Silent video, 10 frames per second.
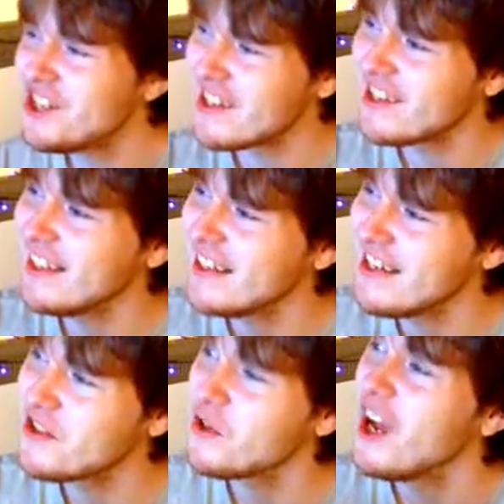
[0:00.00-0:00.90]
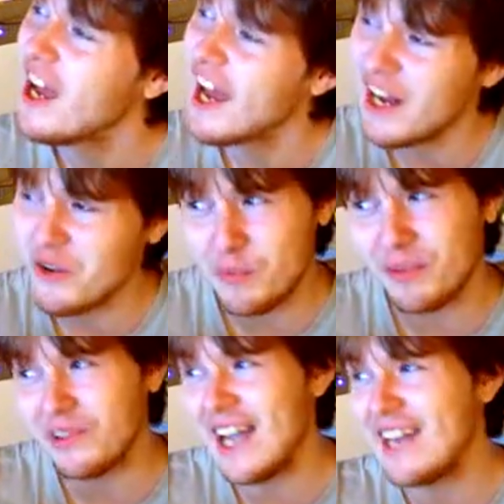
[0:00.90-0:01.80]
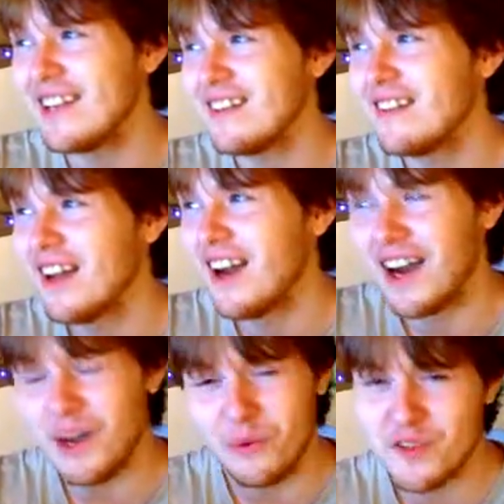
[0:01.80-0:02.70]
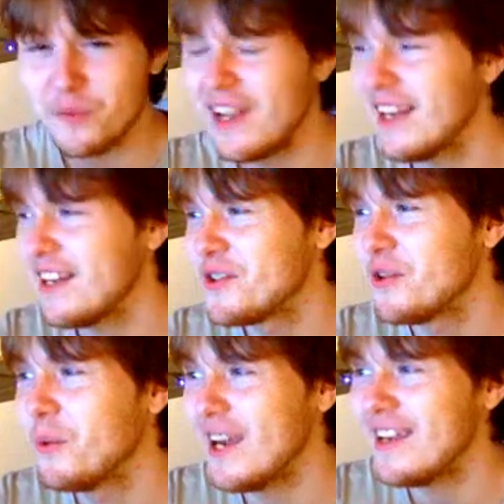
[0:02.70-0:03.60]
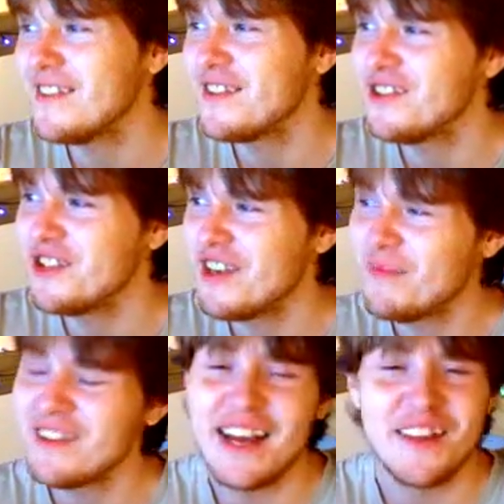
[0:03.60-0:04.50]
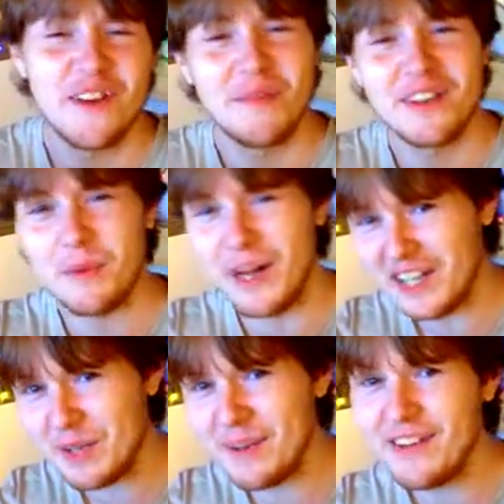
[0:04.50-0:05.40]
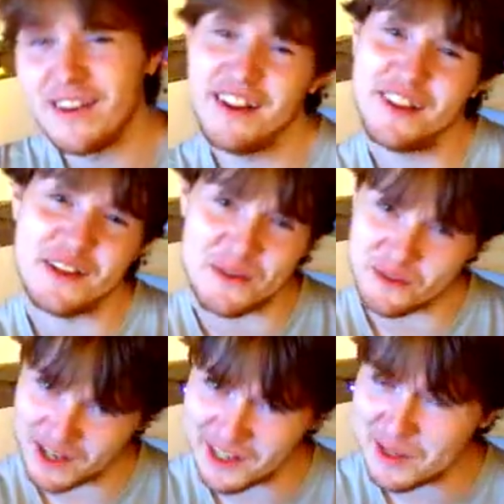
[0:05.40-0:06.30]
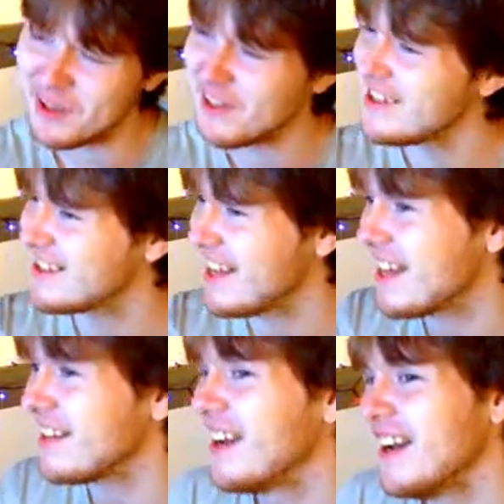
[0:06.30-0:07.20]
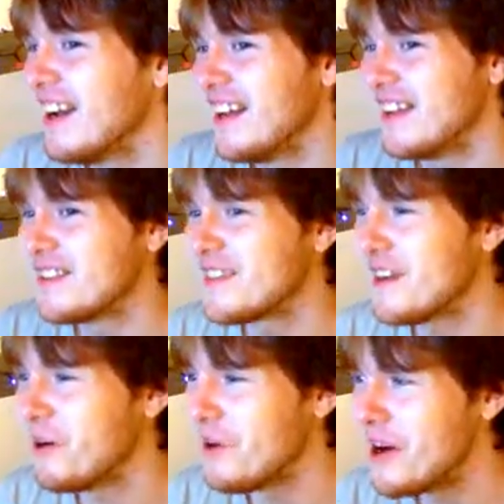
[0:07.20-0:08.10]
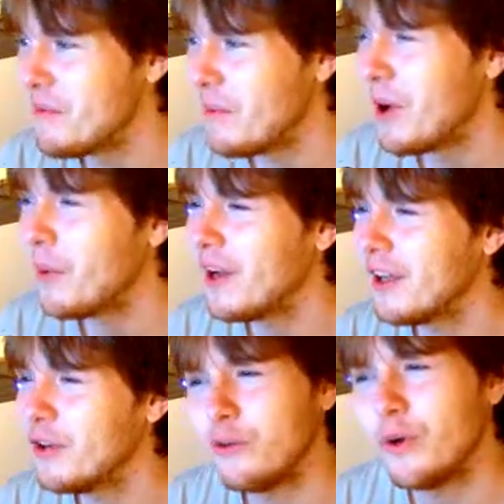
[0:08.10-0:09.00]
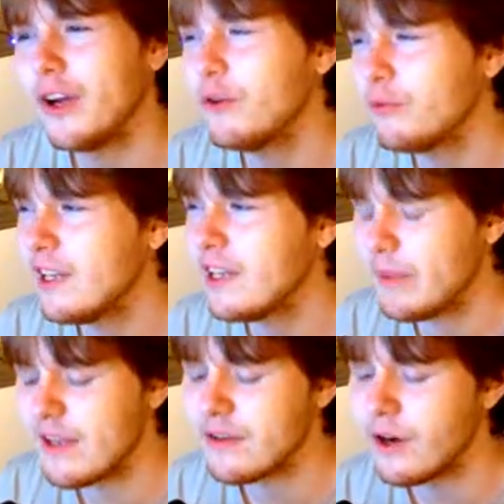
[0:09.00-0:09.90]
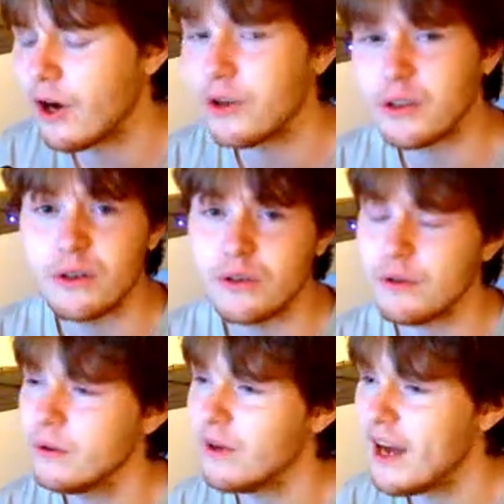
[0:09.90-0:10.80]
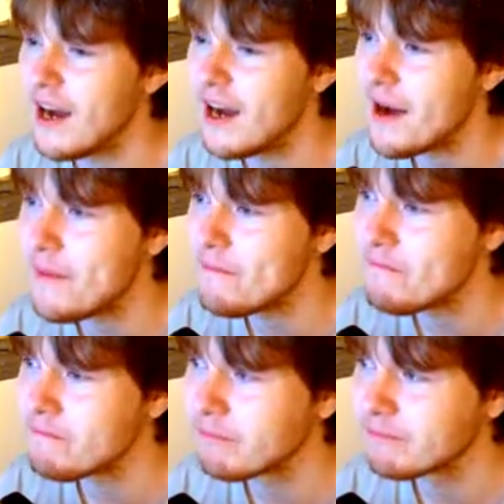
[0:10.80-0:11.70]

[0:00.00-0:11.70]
just like these two. And I was planning, I was planning to awaken Sejin, but now that I've picked up Harribel, I think I'll do Harribel instead. So, um, well, it all, it all really depends on Hogyoku. Um,